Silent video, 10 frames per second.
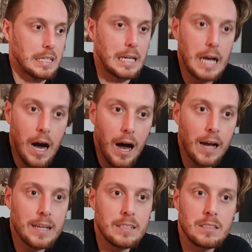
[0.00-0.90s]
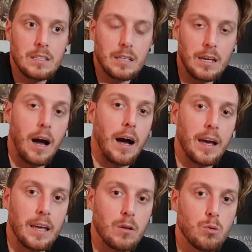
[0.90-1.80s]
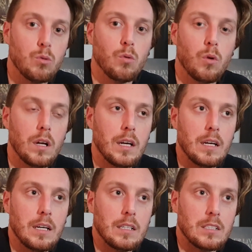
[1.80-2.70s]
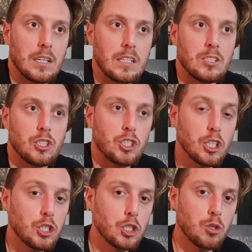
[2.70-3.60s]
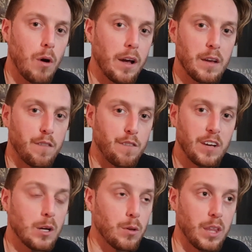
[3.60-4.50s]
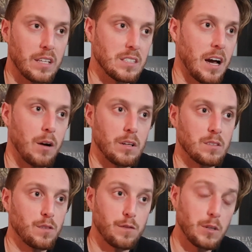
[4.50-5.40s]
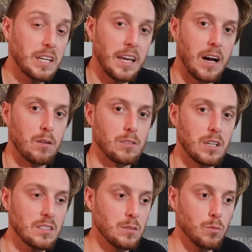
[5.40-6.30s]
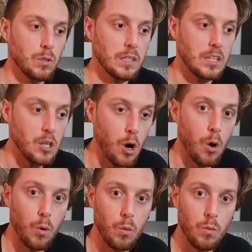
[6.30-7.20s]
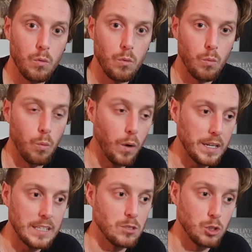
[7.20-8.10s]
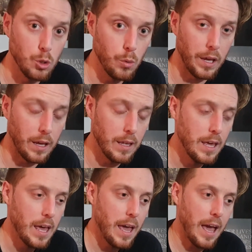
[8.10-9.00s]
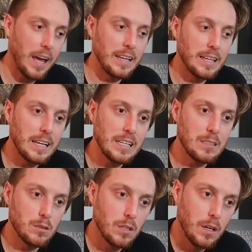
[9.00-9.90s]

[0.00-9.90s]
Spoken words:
kind guy who is just trying to figure things out, is freaking out, doesn't really know what he's doing, and he's